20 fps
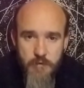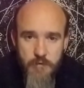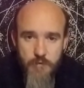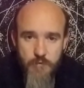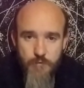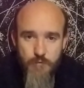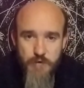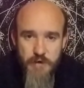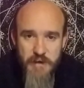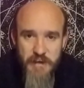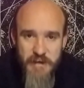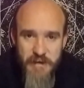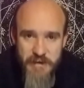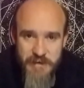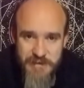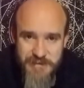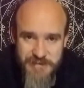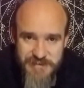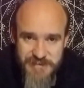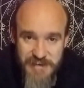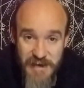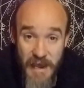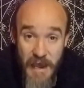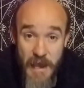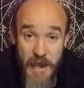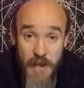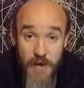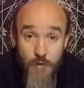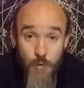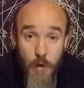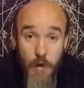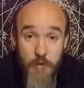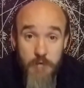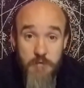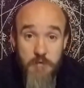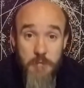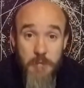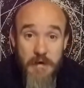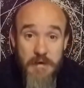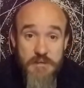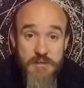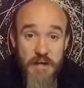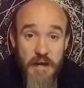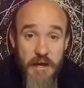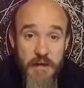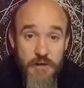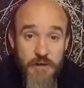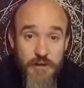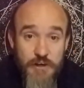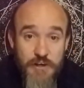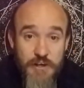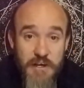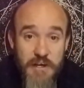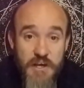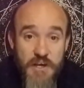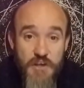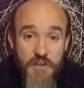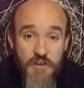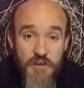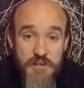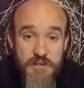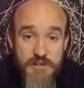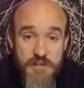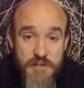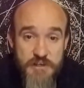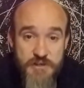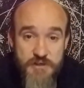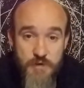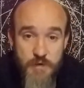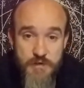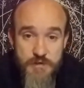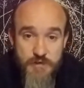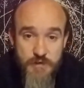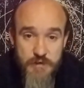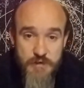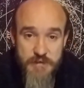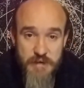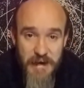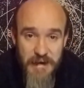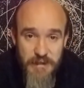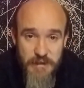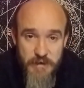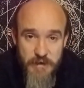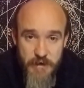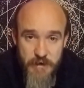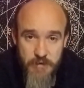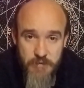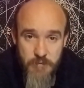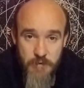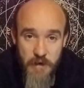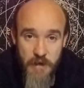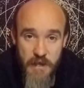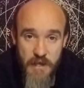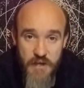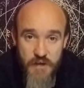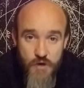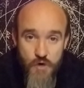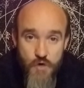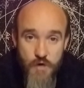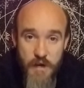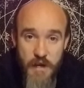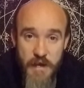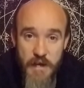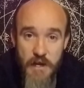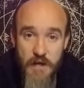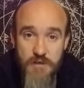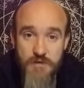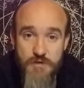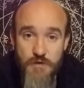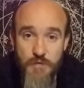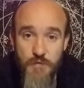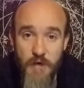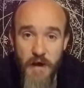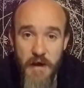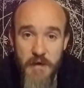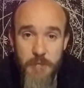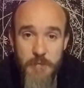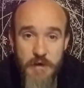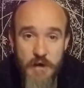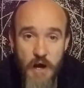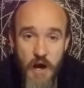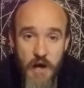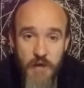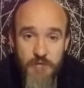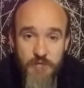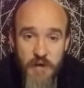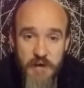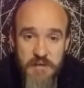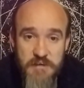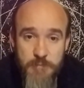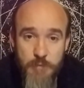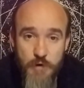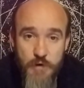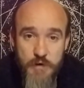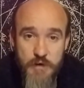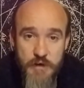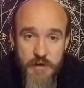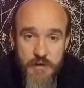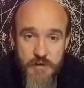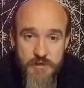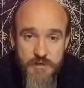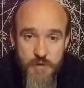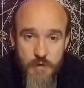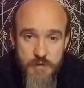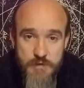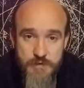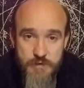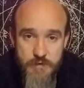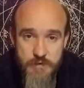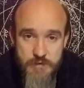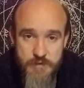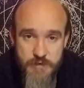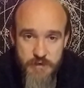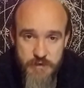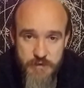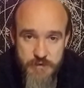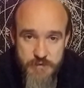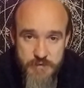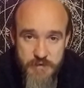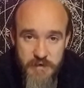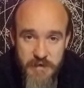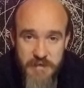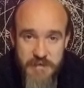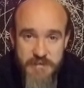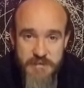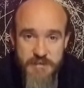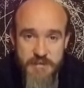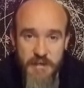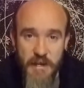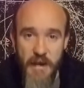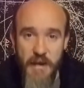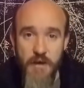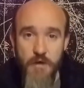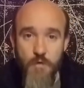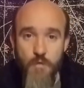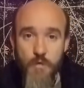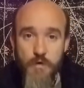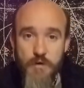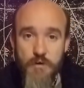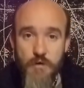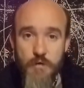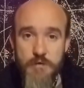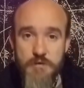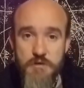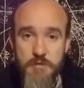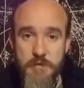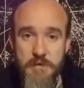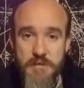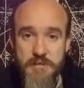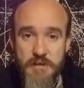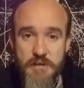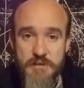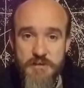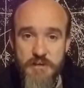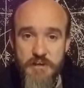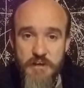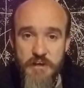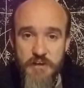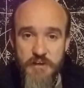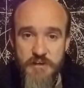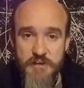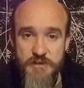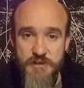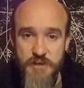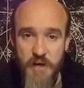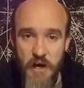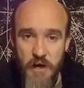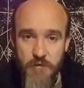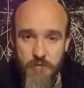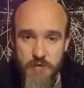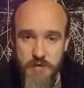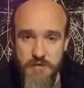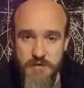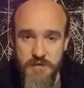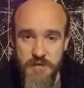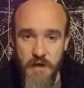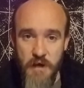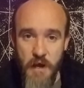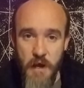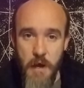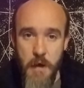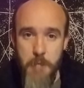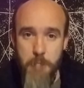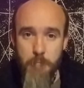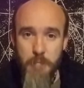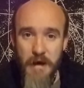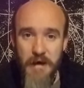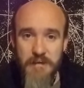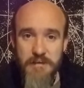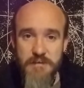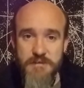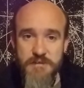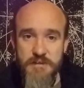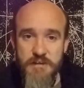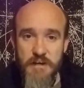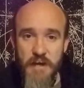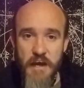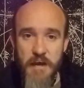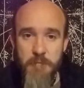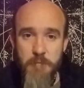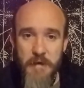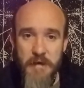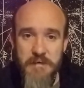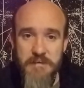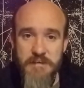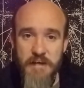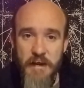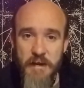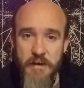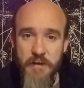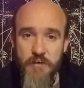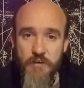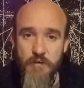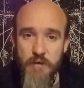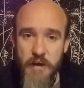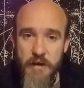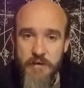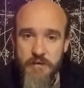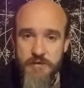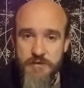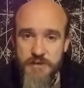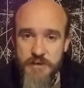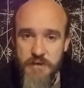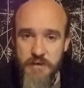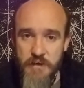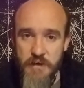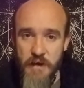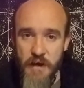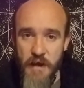Greetings and welcome to my channel. This is Sorcerer Tal again. You can also find me on Facebook in the Sorcerers Guild. Today we are going to be discussing the chakras, balancing and maintaining your energy,